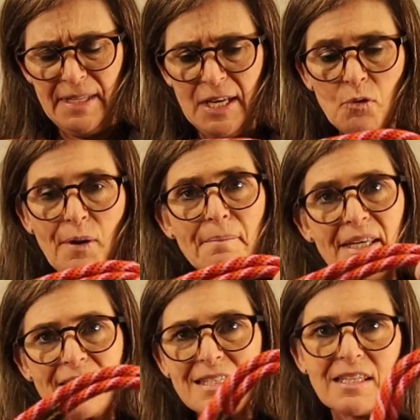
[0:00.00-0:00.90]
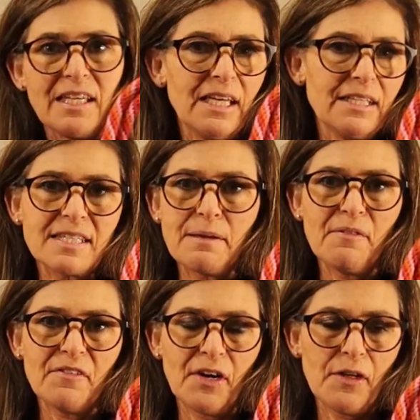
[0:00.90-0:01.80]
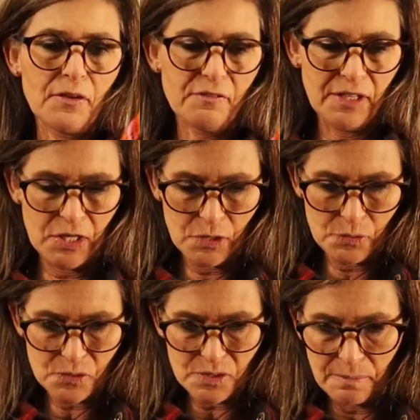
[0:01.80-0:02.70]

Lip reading: equipment in some of our other videos,